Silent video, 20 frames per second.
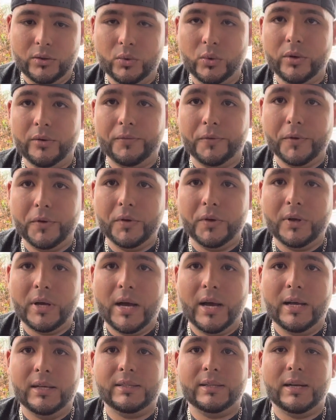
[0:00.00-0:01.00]
do it for you
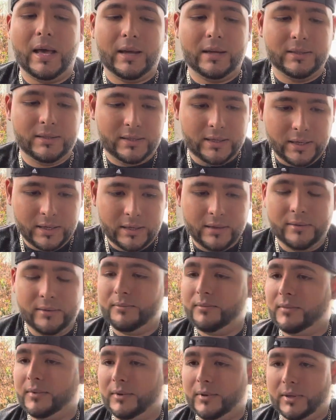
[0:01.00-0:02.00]
guys. Like I said,
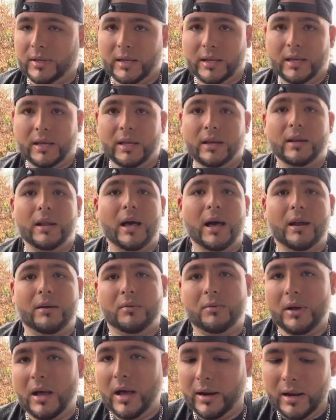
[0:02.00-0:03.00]
again,
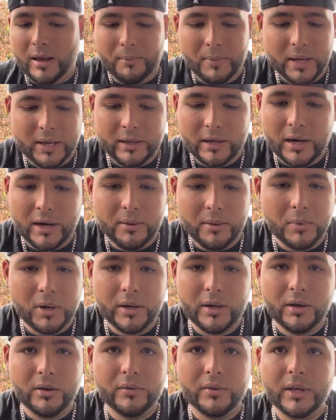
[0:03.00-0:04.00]
I'm not making any
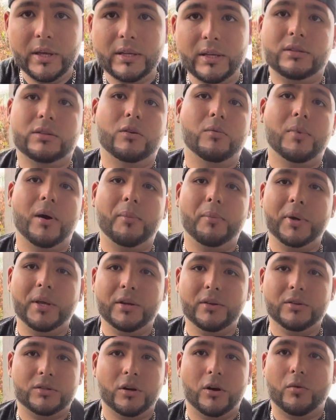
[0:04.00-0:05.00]
money on this, so my
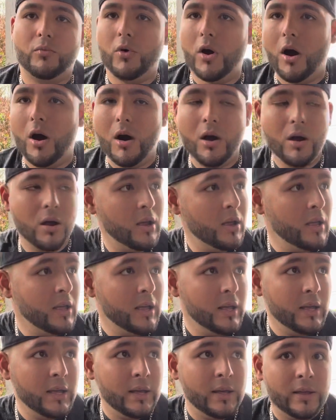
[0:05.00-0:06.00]
videos are raw.
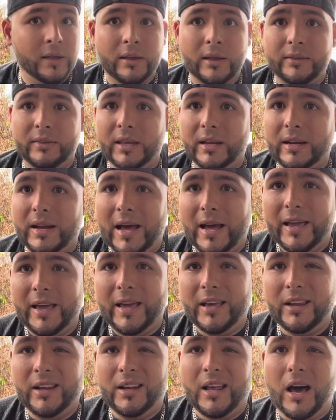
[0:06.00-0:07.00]
They're not
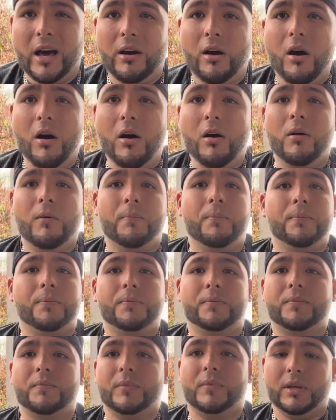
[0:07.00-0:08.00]
edited at all.
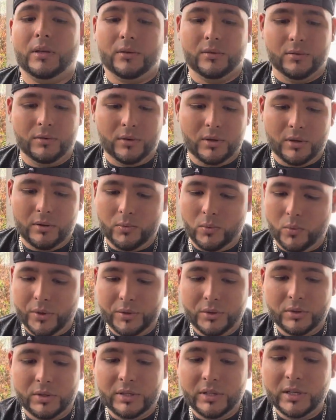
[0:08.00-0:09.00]
What
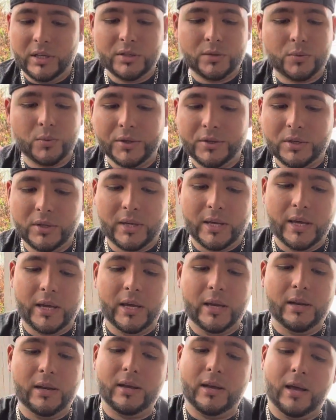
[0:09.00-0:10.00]
you see is what you
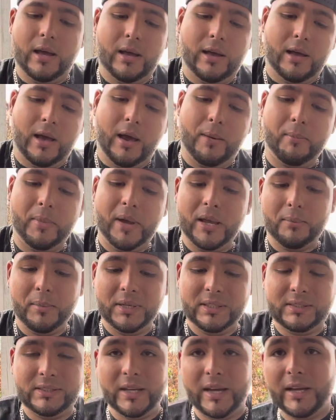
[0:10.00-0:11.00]
get. I make
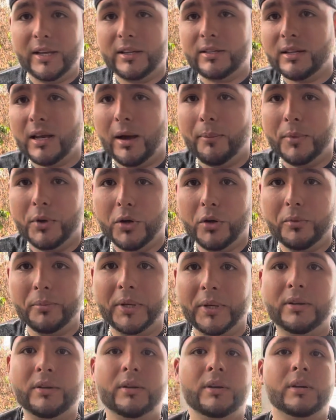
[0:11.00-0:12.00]
mistakes. I'm
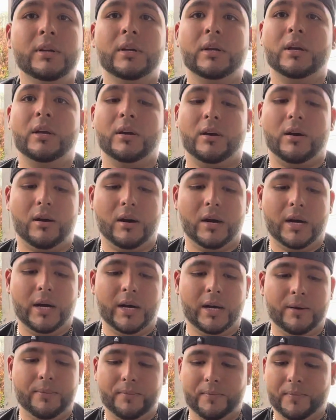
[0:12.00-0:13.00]
human. All right.